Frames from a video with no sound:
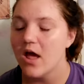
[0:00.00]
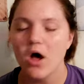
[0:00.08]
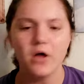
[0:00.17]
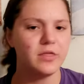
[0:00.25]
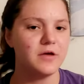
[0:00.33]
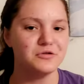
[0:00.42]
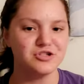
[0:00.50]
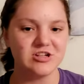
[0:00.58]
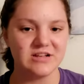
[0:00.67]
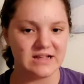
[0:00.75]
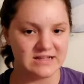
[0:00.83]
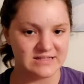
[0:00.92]
Although
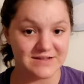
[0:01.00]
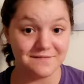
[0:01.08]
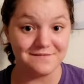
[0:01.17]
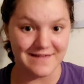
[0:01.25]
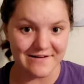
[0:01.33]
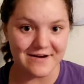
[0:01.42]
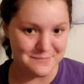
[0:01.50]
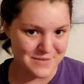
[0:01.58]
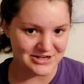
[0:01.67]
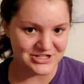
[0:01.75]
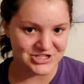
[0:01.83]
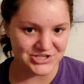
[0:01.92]
she is very
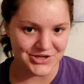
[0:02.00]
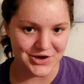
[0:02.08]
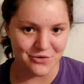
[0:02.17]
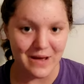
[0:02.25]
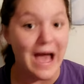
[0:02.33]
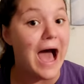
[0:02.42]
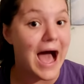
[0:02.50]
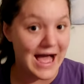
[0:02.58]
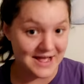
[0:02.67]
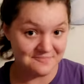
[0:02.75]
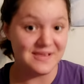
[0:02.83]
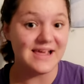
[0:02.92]
much so,
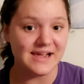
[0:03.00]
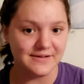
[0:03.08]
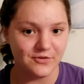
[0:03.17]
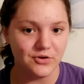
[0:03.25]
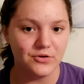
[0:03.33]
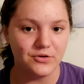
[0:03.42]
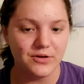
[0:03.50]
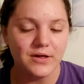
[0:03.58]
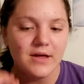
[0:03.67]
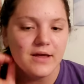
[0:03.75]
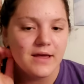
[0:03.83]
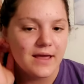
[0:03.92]
I'm evil
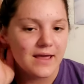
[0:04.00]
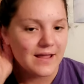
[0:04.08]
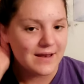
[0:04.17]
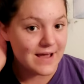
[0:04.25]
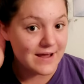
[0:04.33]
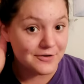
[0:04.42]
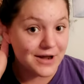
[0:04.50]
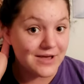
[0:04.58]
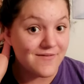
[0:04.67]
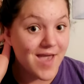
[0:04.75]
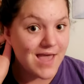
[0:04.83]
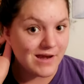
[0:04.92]
and I don't
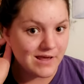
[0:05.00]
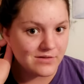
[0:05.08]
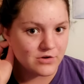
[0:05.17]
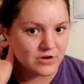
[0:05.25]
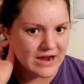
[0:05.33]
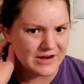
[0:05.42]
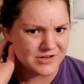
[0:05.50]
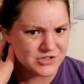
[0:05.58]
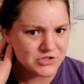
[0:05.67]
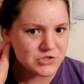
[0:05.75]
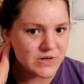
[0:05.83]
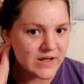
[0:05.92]
have any other character
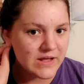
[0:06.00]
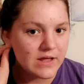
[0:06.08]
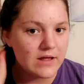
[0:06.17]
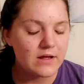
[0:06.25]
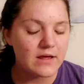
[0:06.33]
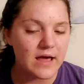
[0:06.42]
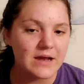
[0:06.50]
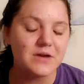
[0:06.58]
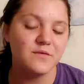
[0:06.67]
trait kind